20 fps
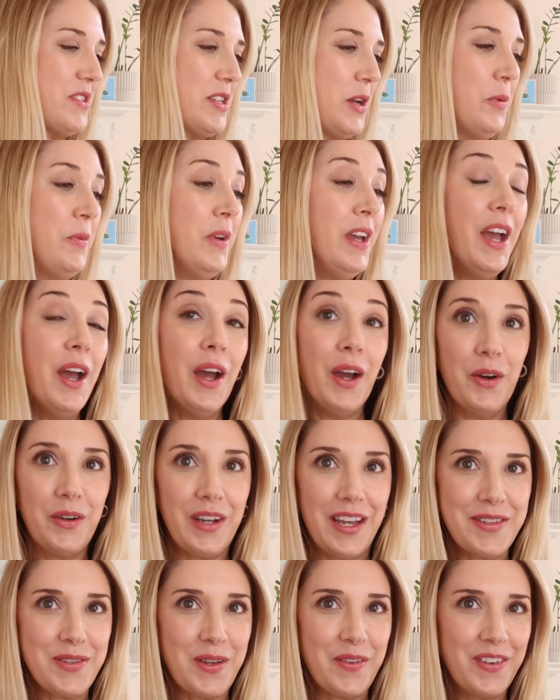So,
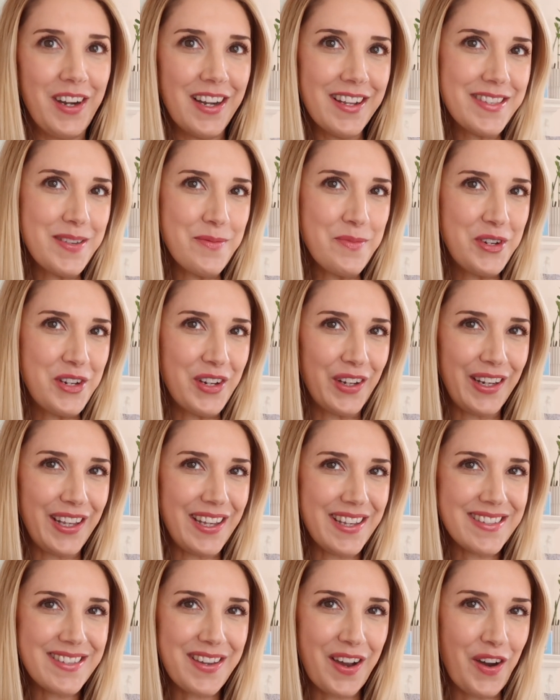okay, so I've got some
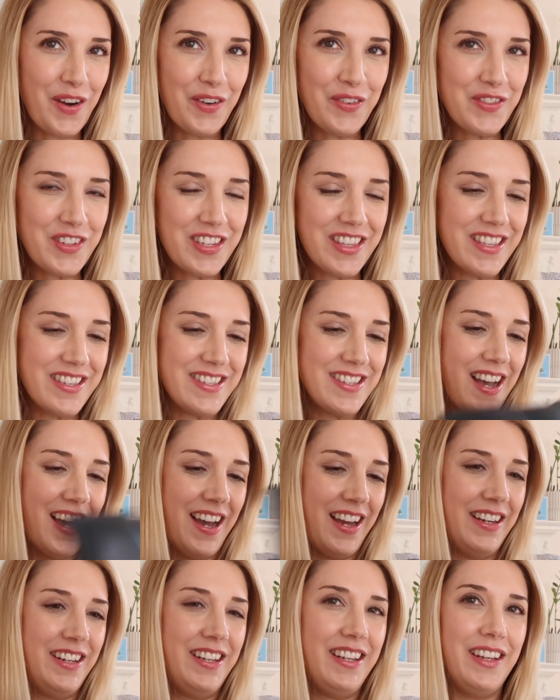goodies off to the
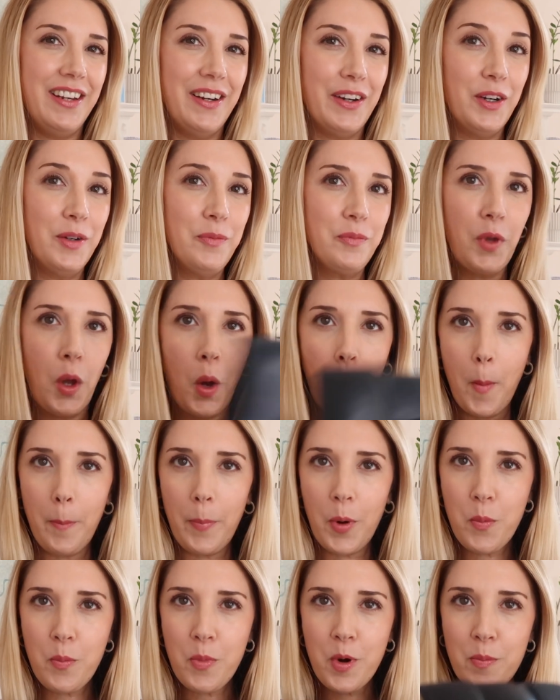side here,
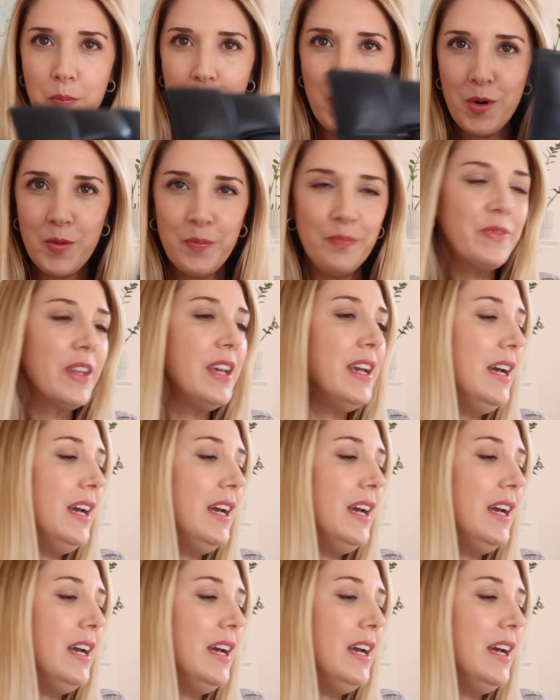boop, boop, boop,